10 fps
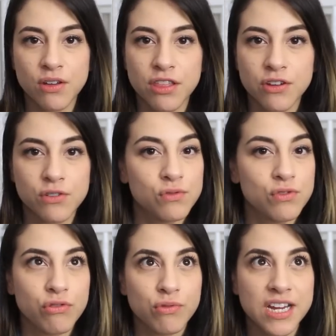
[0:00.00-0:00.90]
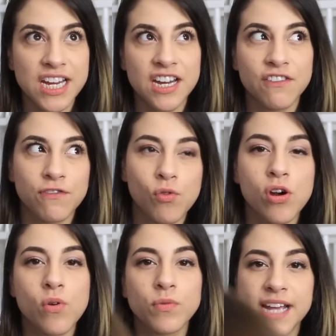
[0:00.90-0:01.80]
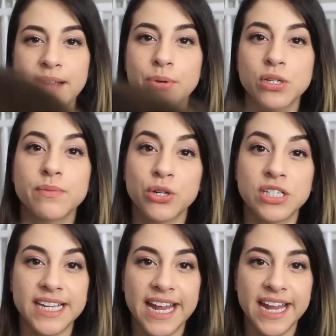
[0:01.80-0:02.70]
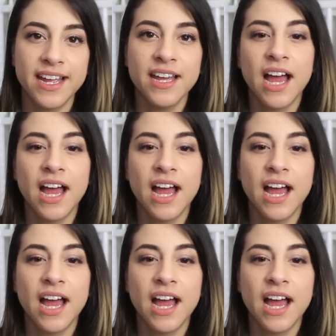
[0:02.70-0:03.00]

go through three to four diapers per day,